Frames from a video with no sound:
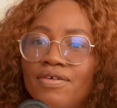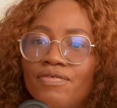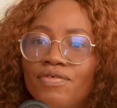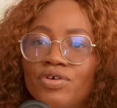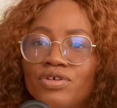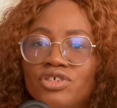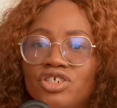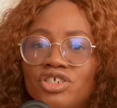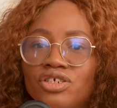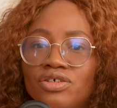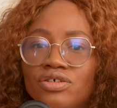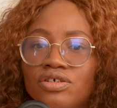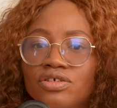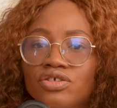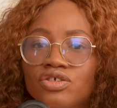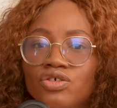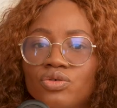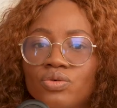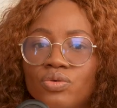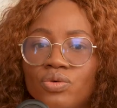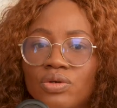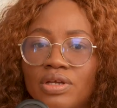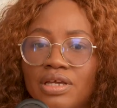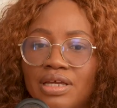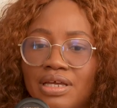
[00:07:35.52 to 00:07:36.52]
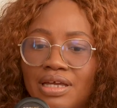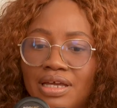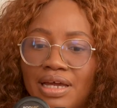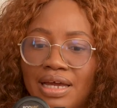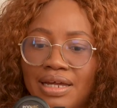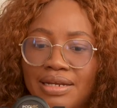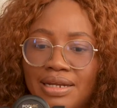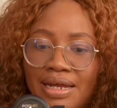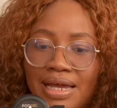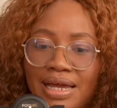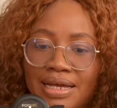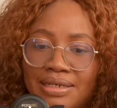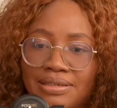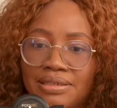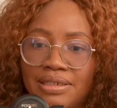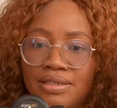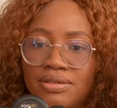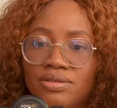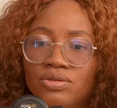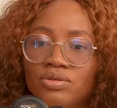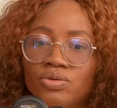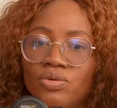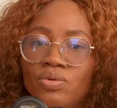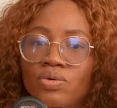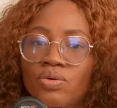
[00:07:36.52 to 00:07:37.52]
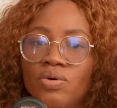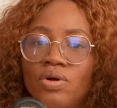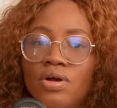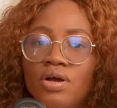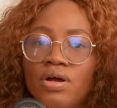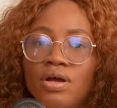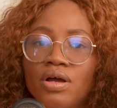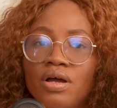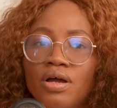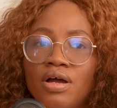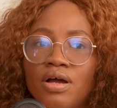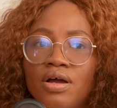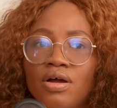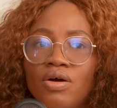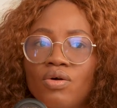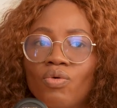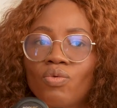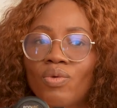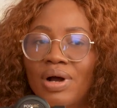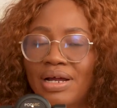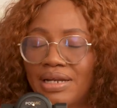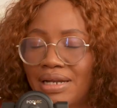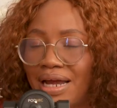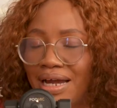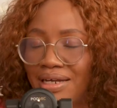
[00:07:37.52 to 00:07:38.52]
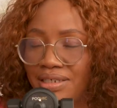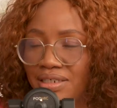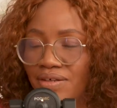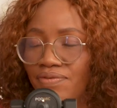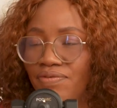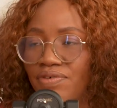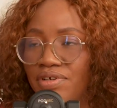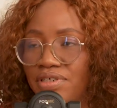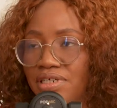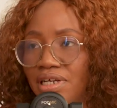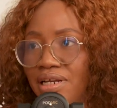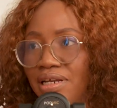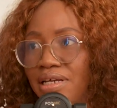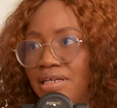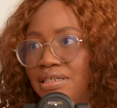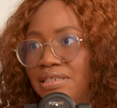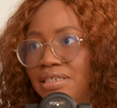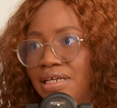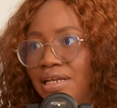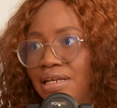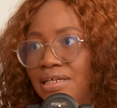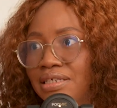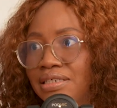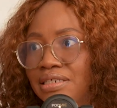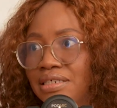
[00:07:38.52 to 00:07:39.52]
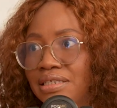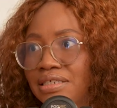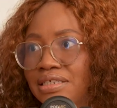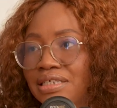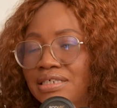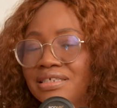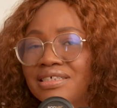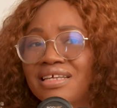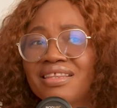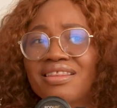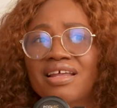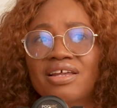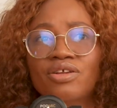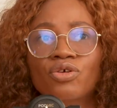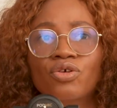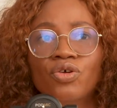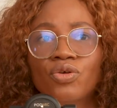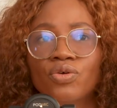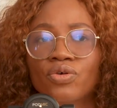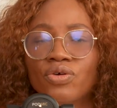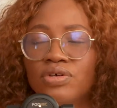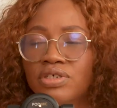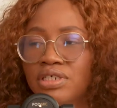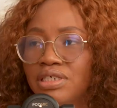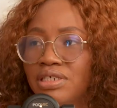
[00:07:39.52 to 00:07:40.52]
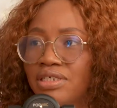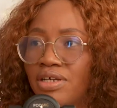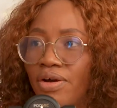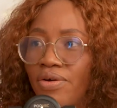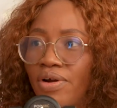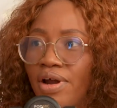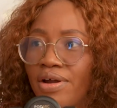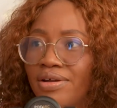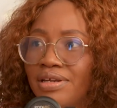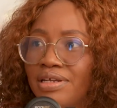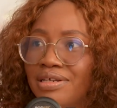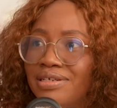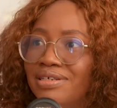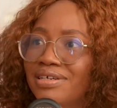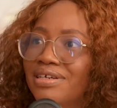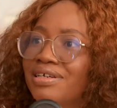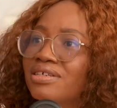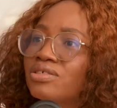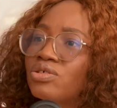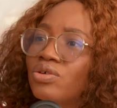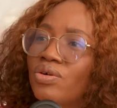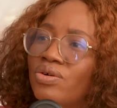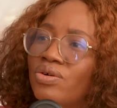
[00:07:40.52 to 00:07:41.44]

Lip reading: for children to get access to what artificial intelligence is and that curiosity around it is